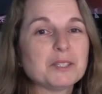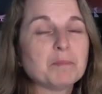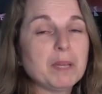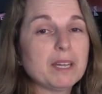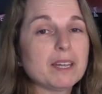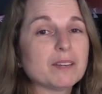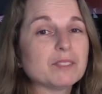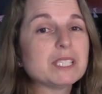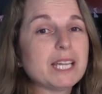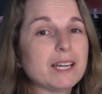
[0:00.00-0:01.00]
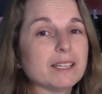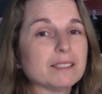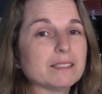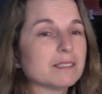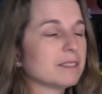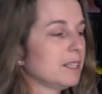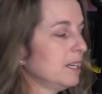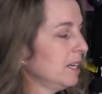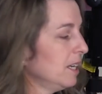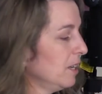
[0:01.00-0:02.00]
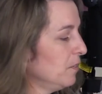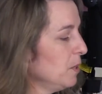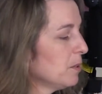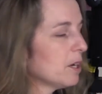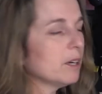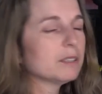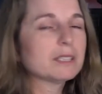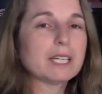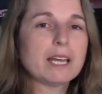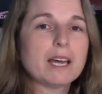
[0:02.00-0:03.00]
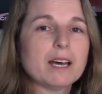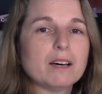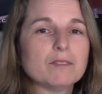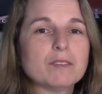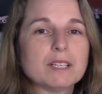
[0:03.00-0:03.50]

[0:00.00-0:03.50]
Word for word: Speaking of stands, if you currently have